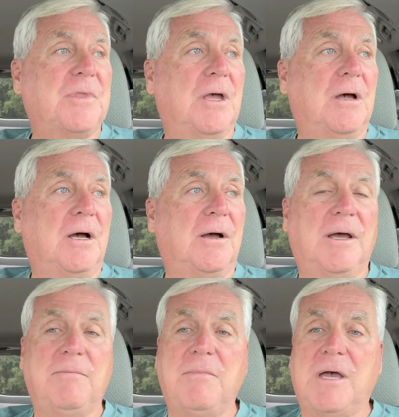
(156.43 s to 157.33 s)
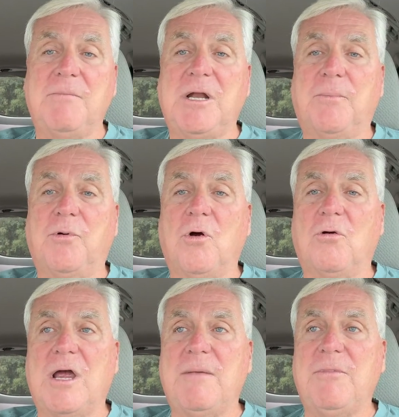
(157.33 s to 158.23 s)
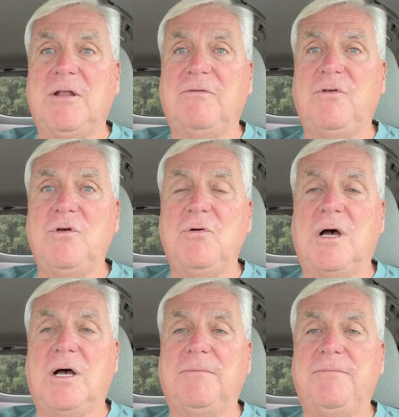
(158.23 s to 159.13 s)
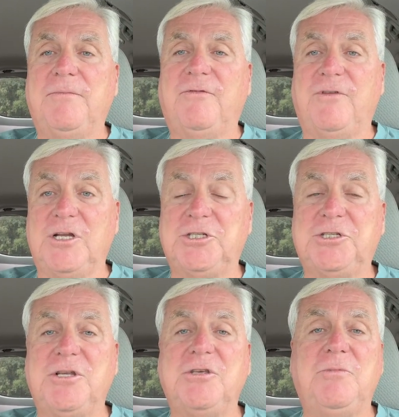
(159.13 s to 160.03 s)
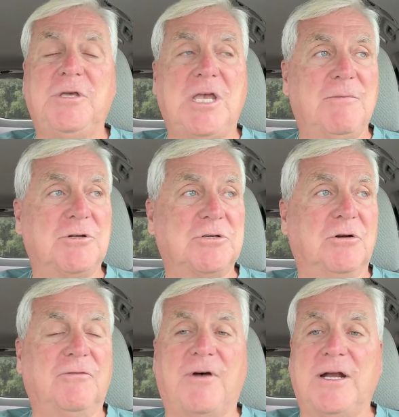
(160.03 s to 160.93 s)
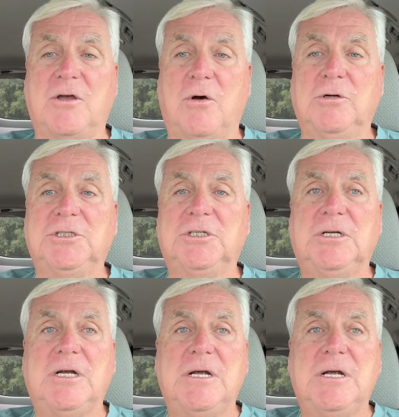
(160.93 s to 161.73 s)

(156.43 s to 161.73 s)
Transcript: I made a program that if you finished it, you became a certified coach.